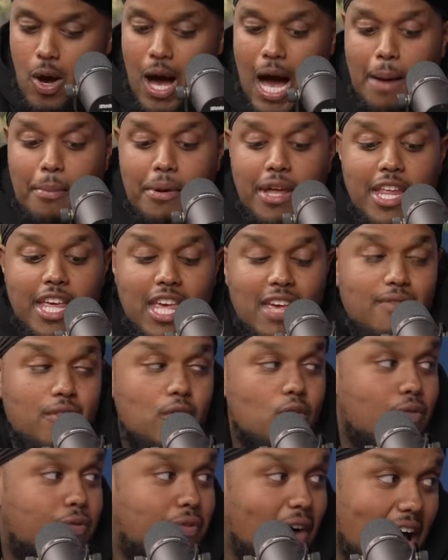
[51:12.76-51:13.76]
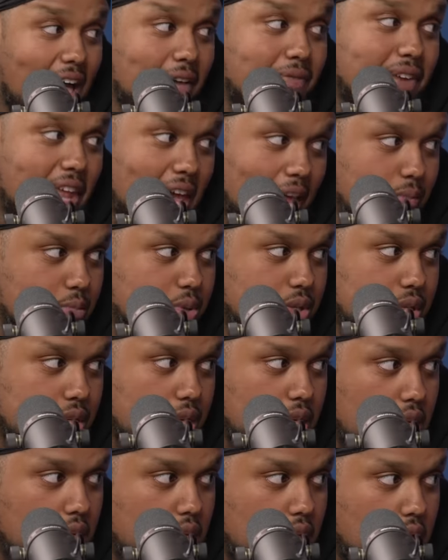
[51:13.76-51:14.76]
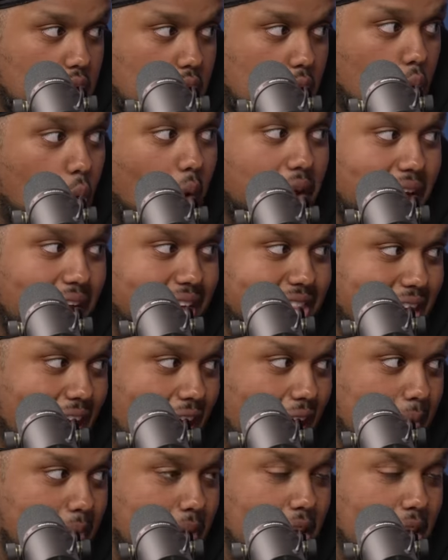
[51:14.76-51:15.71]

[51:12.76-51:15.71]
So I'm gonna give you five names, right. one at a